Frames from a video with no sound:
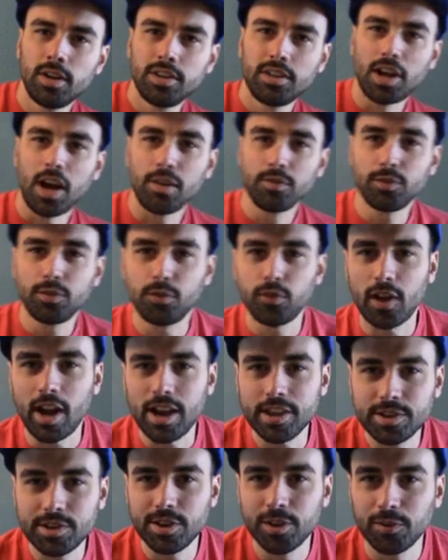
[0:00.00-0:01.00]
Don
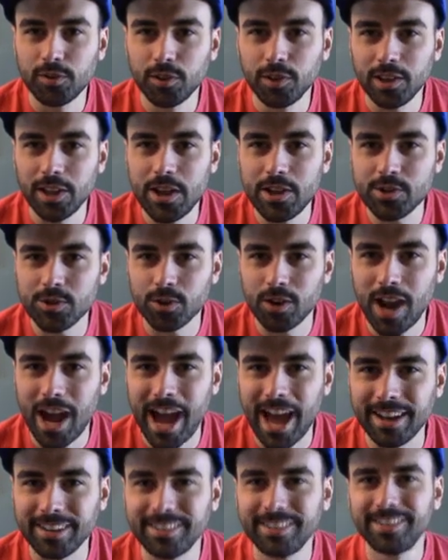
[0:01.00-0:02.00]
Frost here for
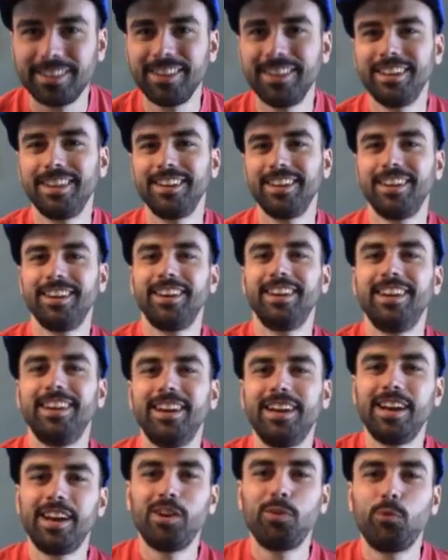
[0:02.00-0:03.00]
LaserRot,
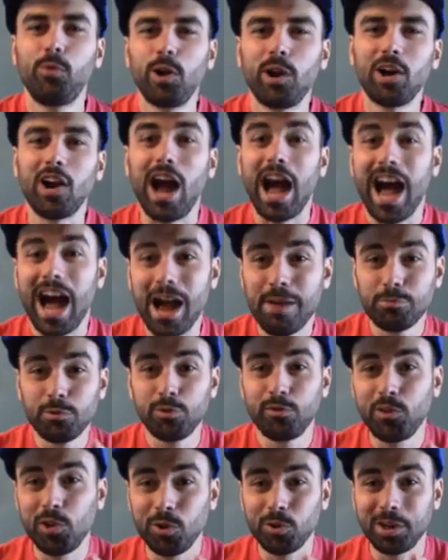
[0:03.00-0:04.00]
where I'm
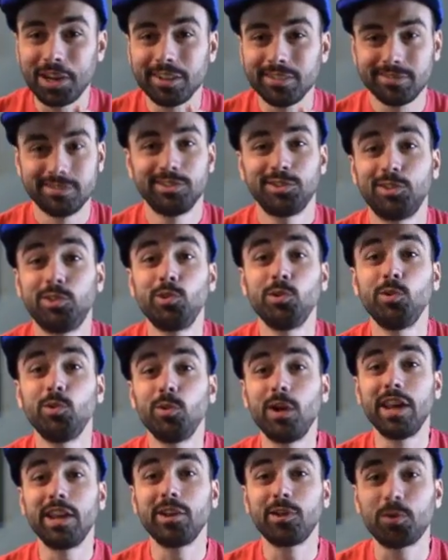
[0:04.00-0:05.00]
reviewing
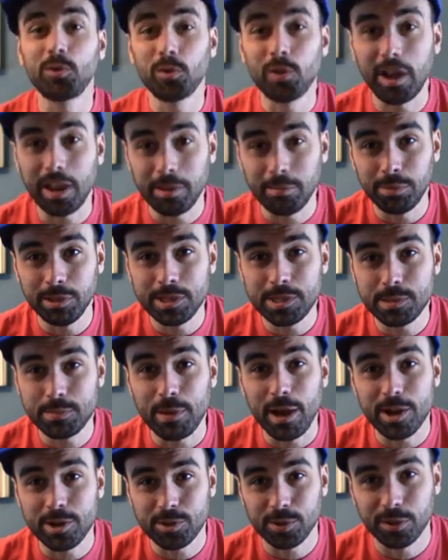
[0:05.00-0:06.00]
two incredibly
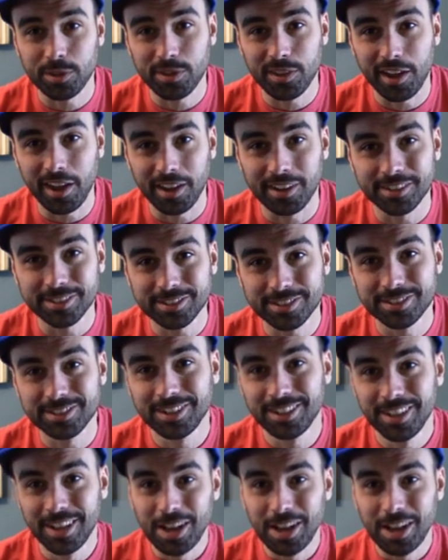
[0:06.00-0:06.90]
special things.